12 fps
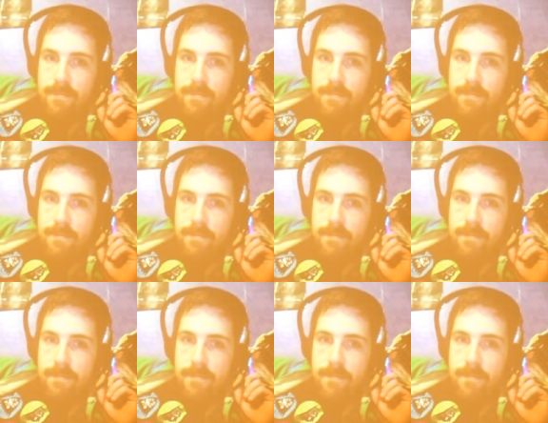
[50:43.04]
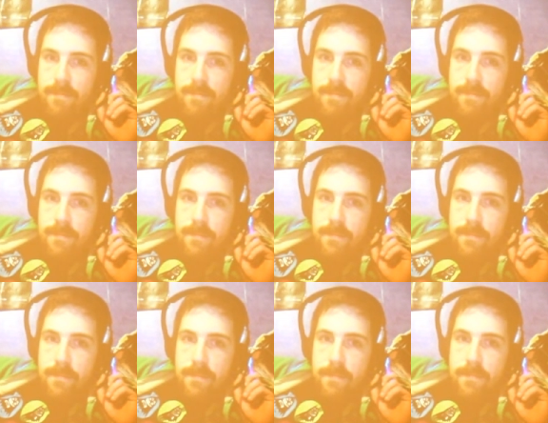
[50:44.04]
(no one is talking)